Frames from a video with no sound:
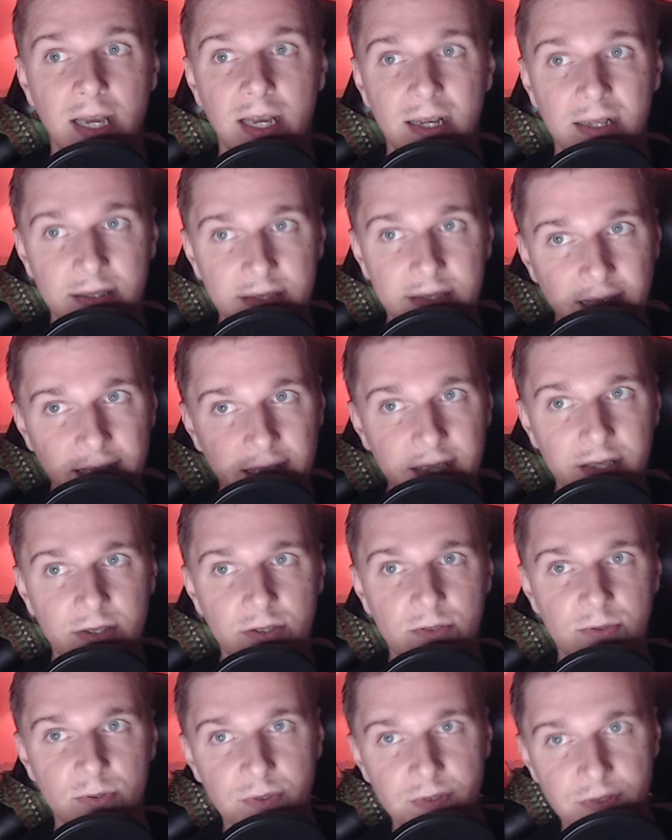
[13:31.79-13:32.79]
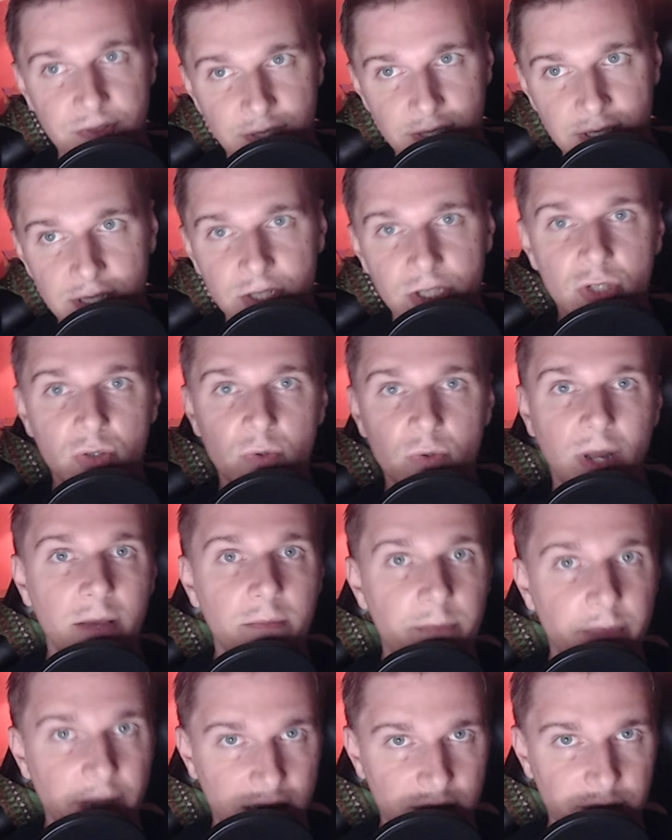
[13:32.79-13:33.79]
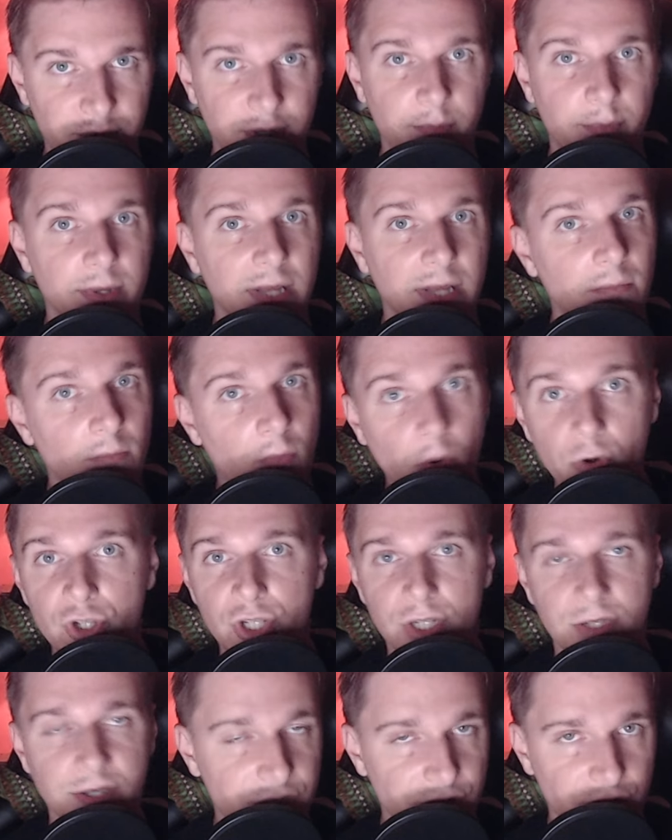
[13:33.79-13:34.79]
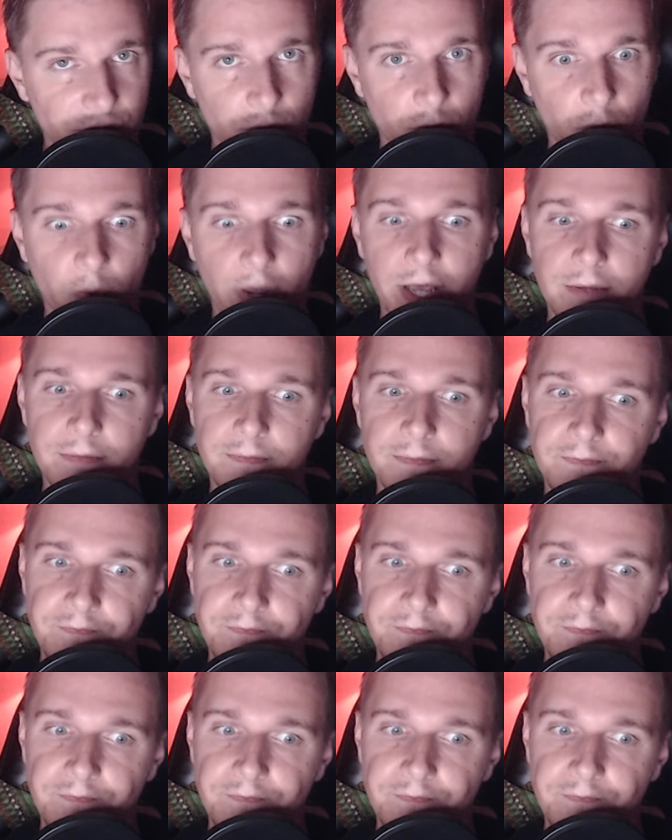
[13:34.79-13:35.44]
they do things to impact people emotionally a certain way